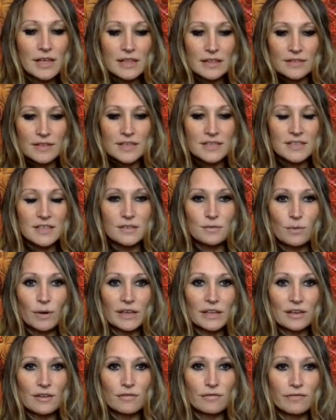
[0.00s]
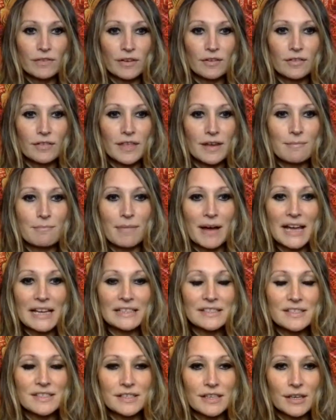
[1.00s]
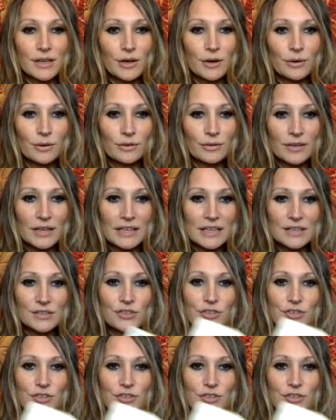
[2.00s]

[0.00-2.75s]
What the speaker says: This is what you feel that binds you, and it's